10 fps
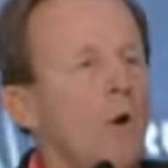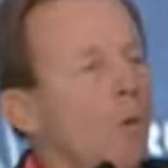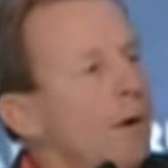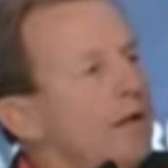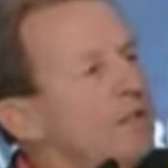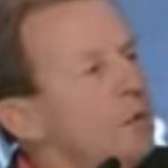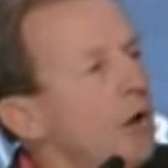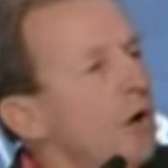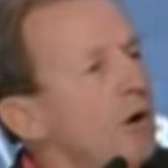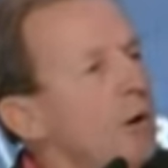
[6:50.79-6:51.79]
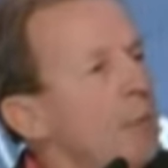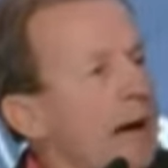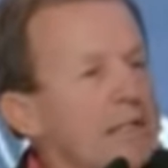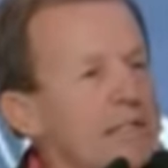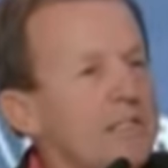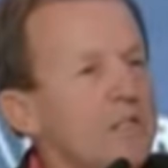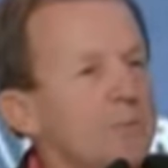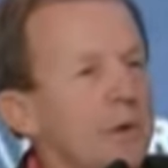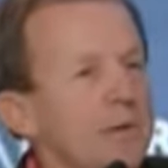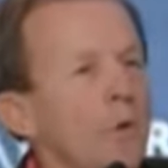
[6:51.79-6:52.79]
What did you learn about
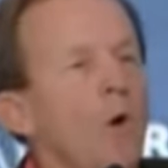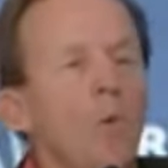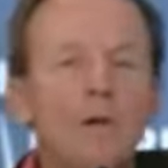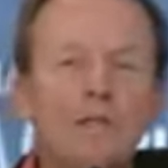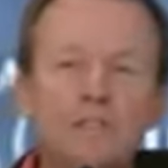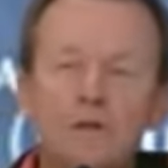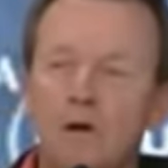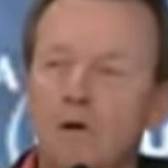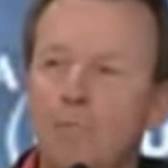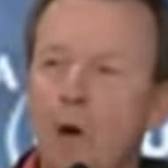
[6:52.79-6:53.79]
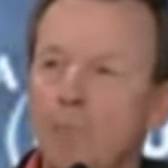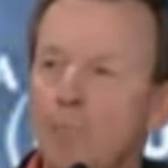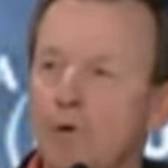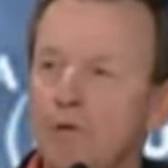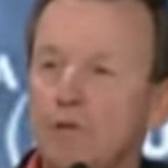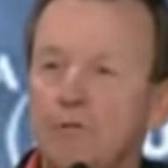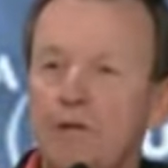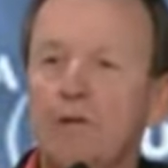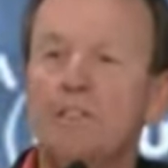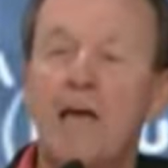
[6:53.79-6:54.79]
discipline? What did you learn about
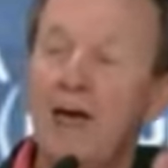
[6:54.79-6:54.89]
perseverance?